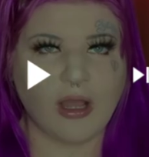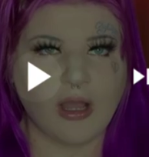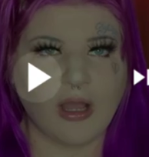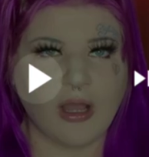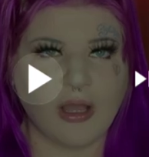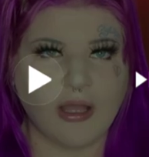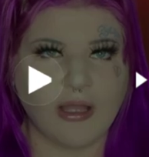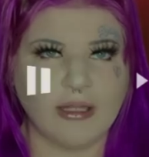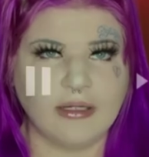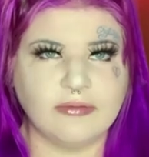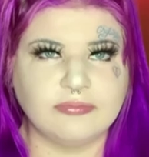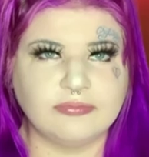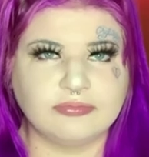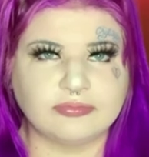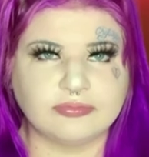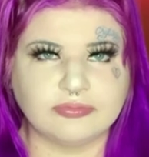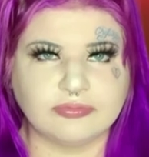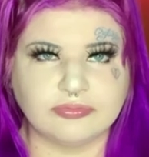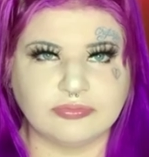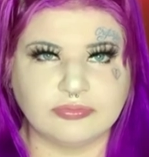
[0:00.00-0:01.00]
God.
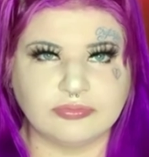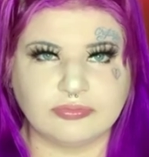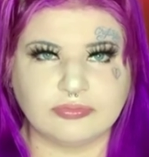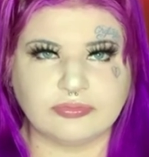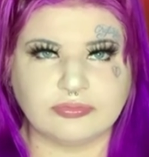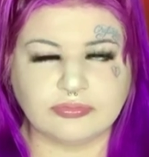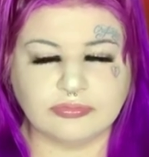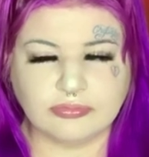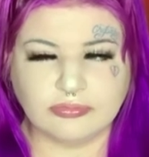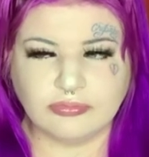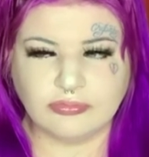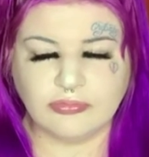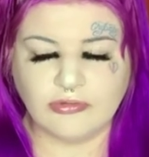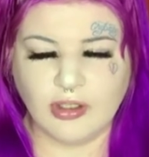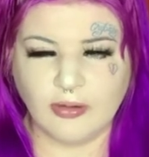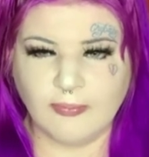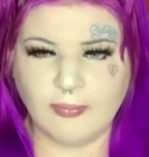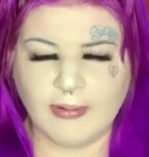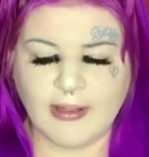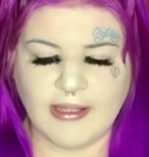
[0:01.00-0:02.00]

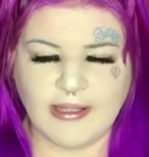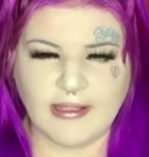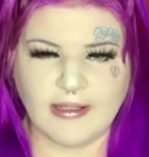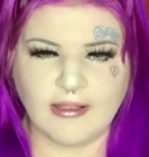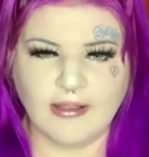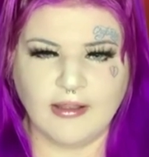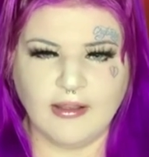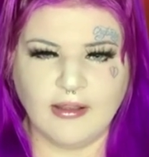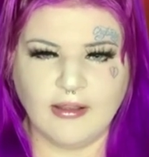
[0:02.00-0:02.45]
But